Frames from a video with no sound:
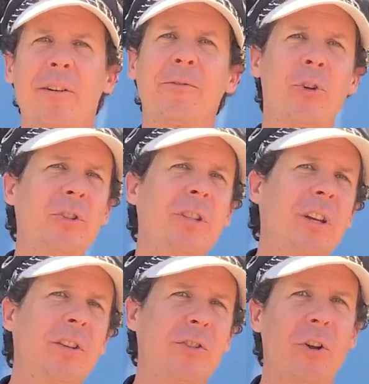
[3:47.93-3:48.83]
first
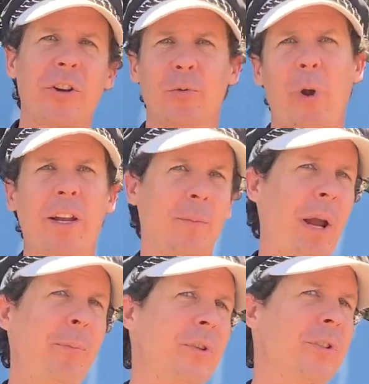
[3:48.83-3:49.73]
started writing my
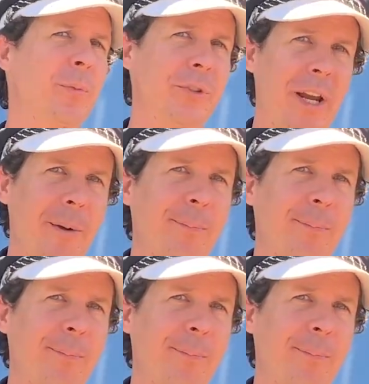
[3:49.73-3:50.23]
principles out.